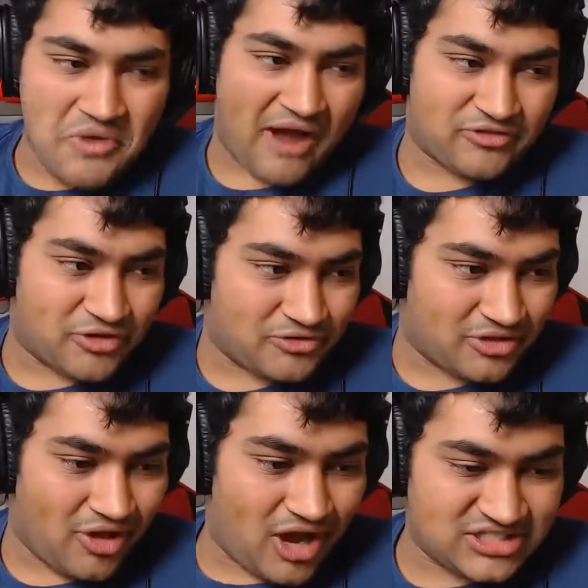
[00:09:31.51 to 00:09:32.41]
after
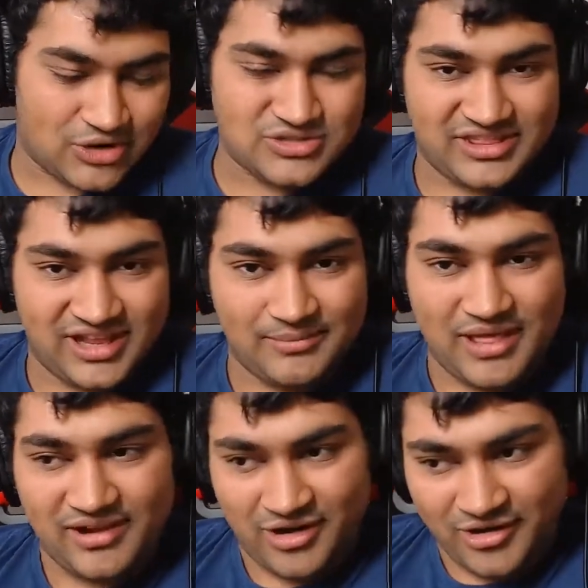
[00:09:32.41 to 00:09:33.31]
the launch, I was like thinking
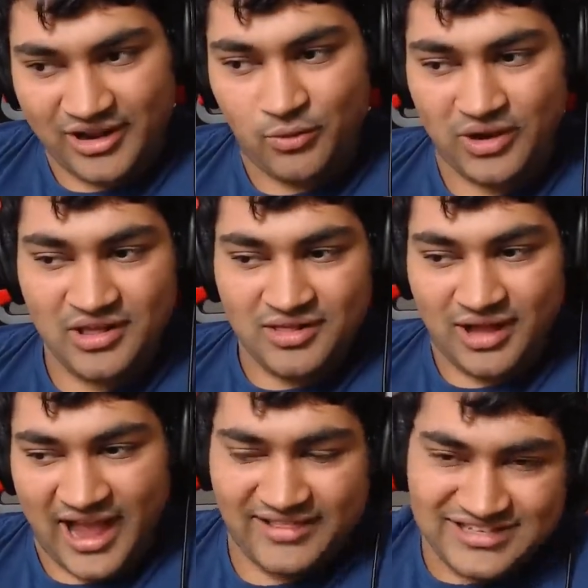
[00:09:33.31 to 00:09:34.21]
about like, all right, where
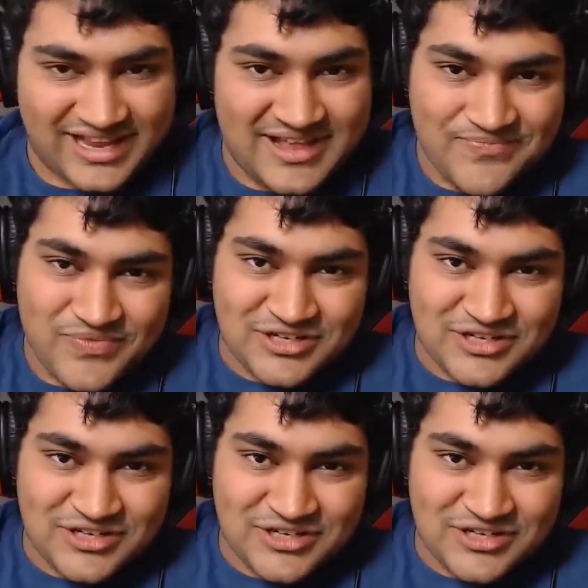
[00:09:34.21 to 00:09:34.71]
I had this like